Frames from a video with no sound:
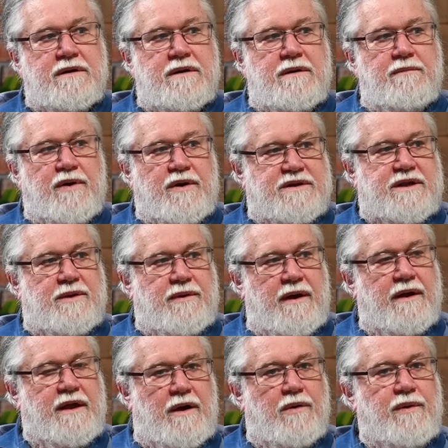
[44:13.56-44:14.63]
because they were
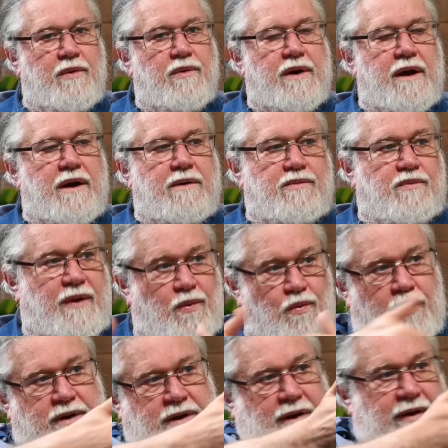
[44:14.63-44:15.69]
going, yeah, we
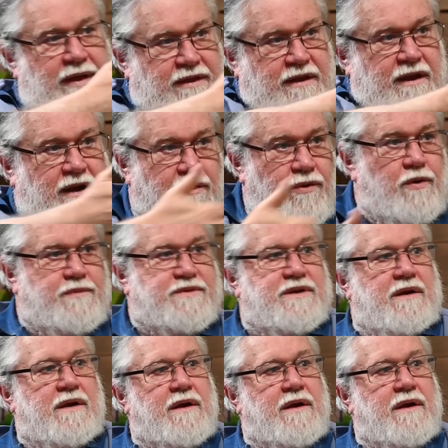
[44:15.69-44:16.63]
want our ethnic groups.